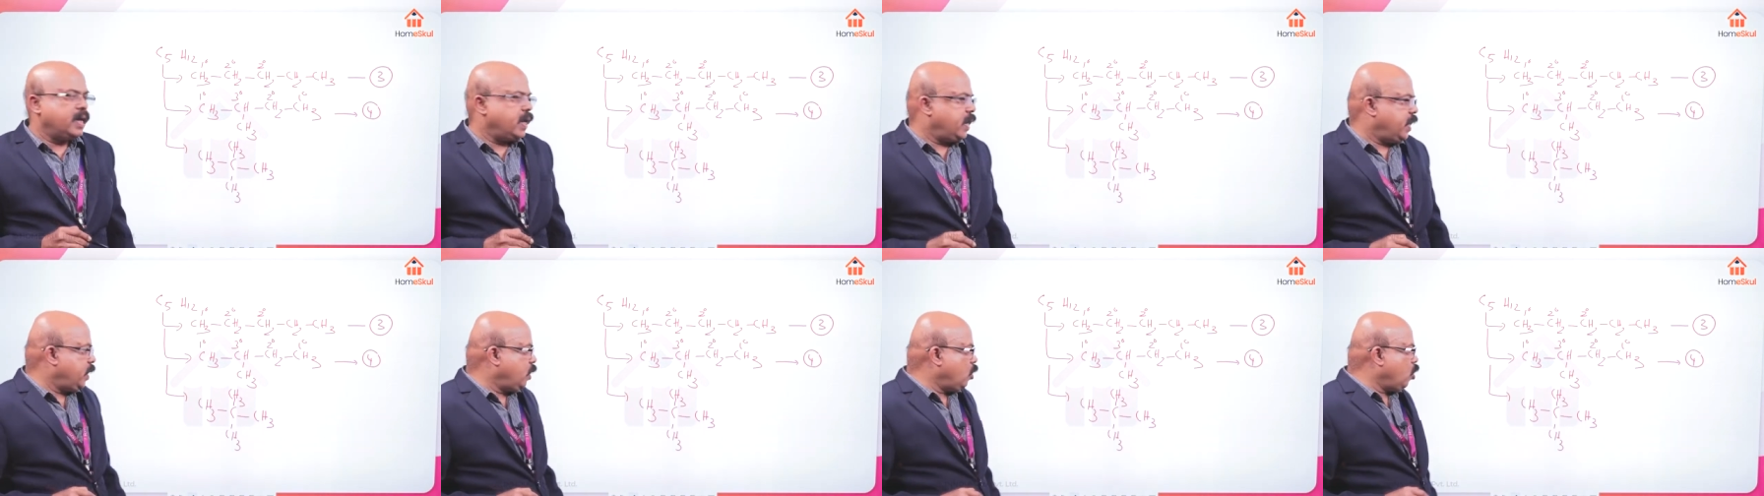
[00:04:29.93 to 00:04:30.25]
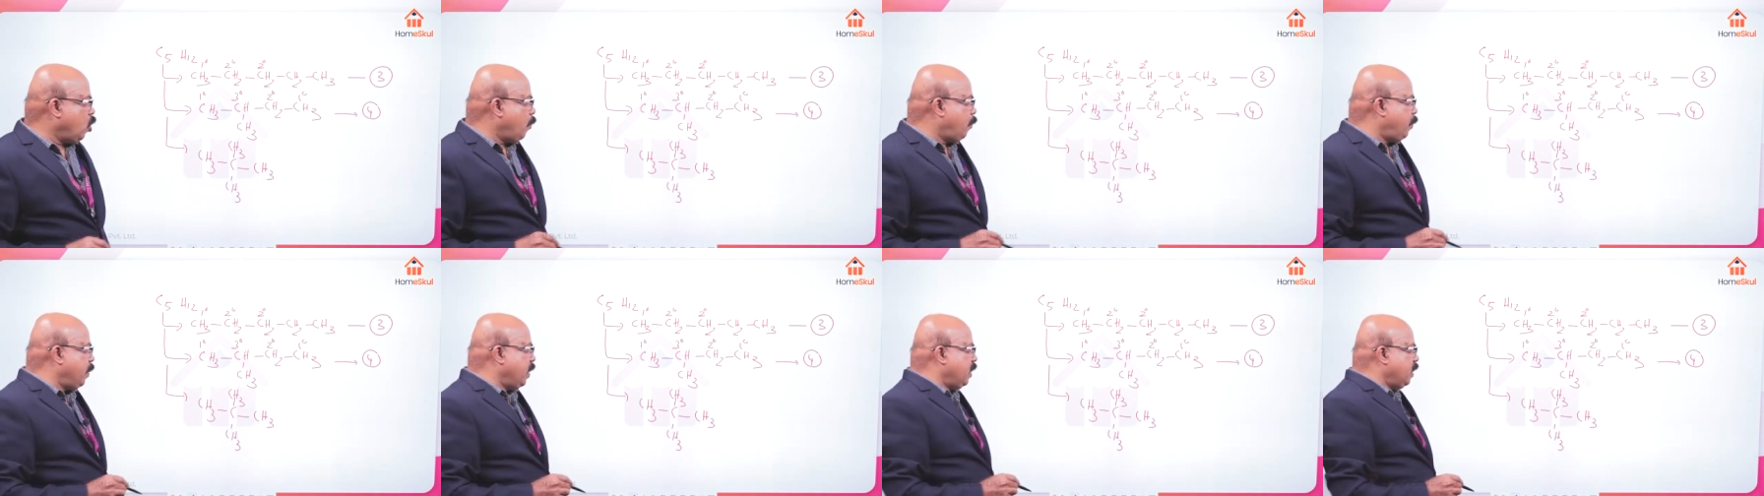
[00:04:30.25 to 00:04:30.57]

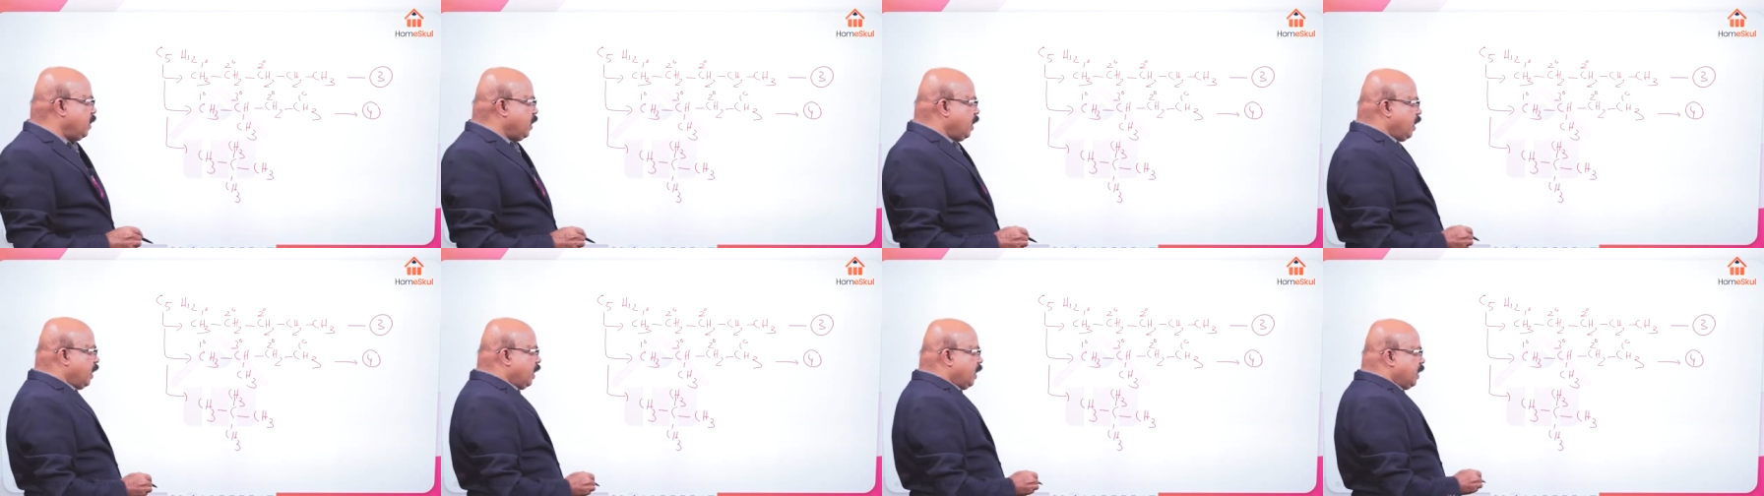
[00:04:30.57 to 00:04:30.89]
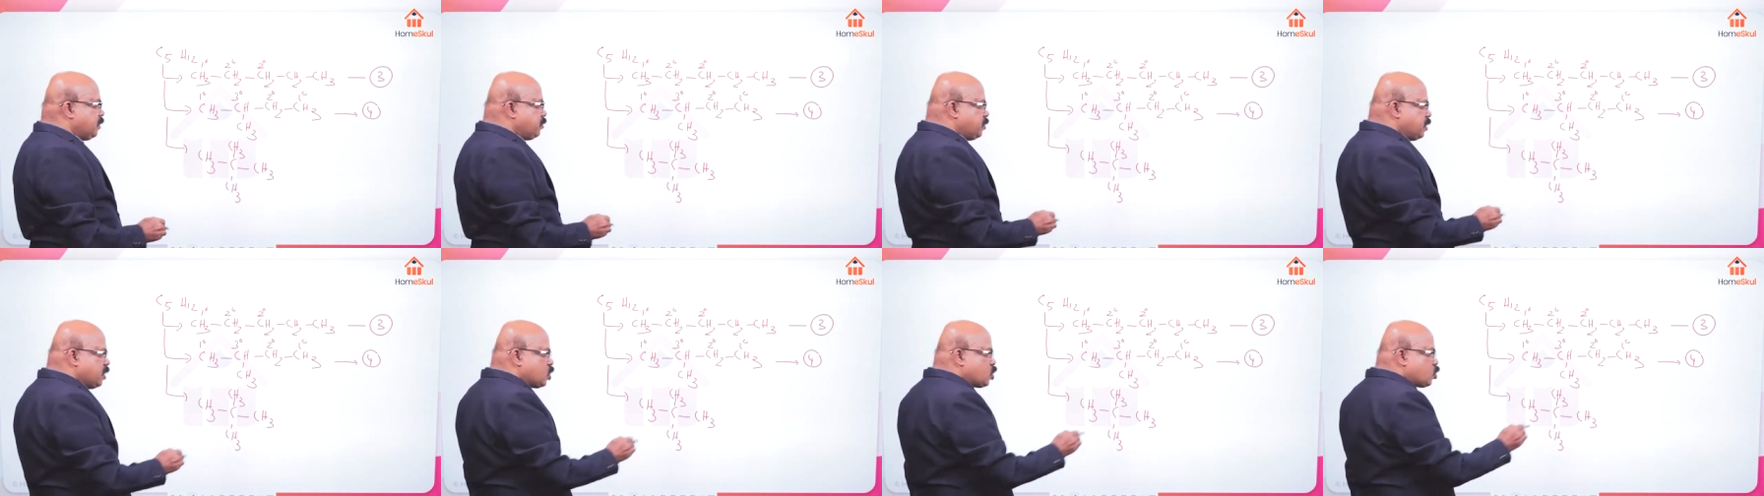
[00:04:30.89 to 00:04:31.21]
Neopentyl
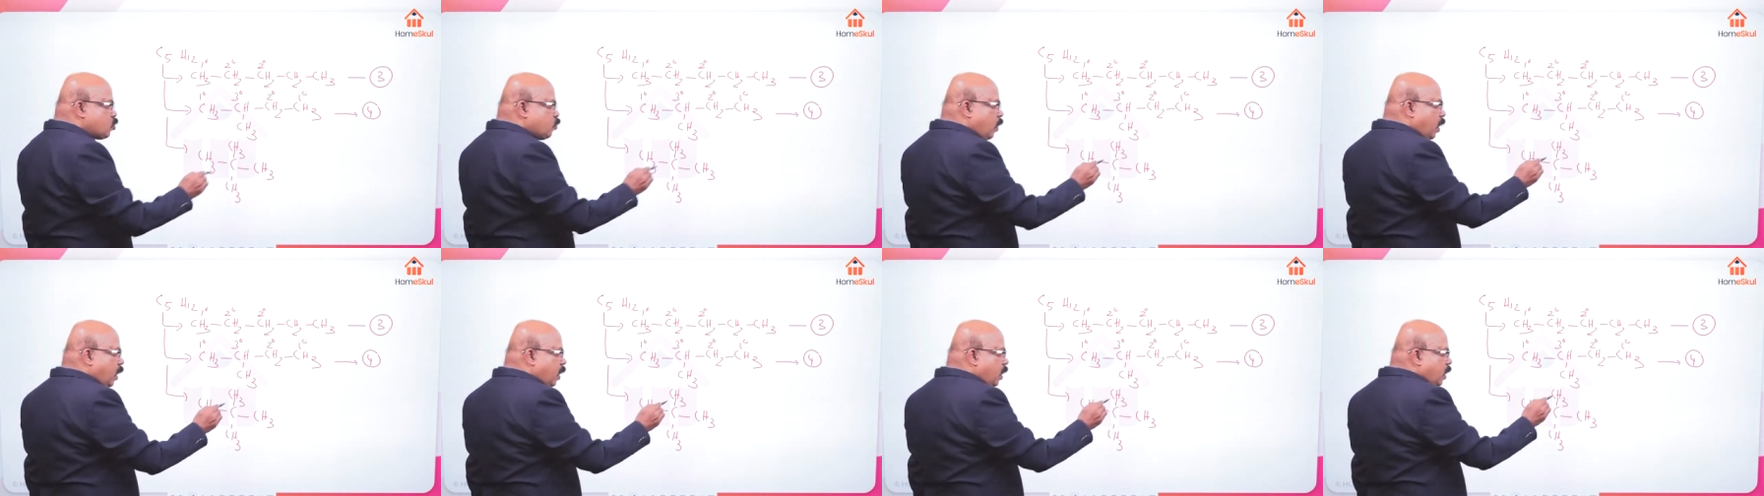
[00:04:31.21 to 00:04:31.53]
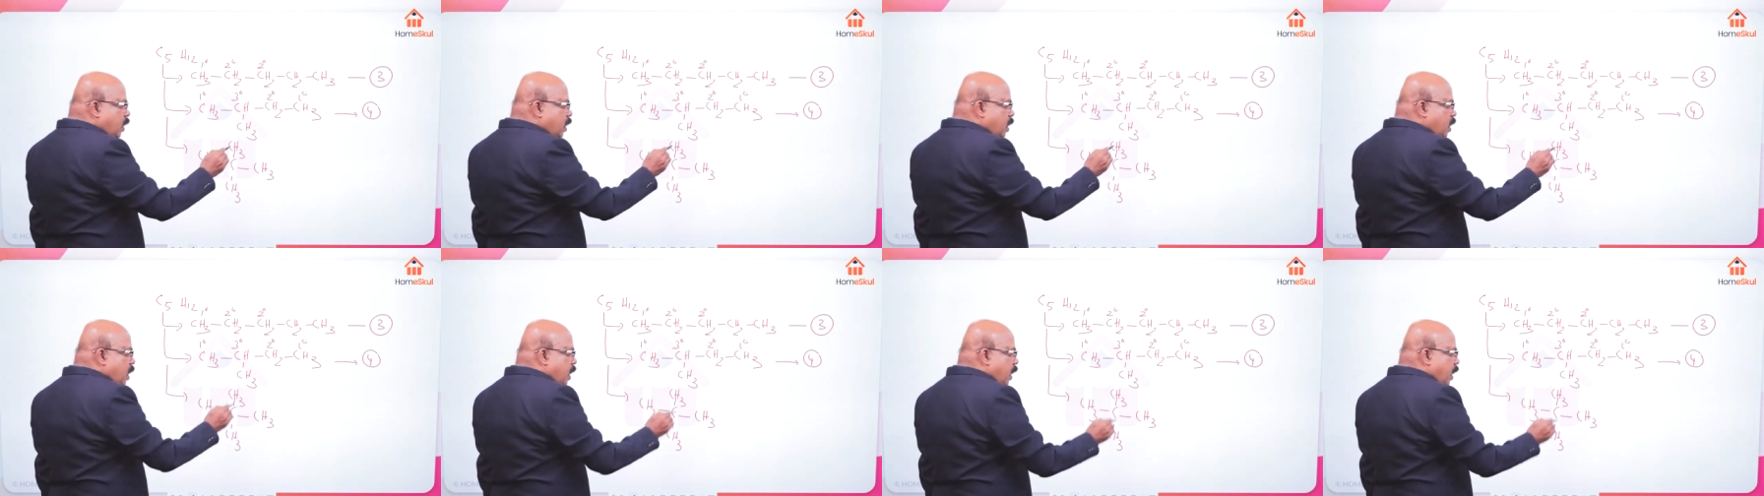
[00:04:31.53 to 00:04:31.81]
is this one.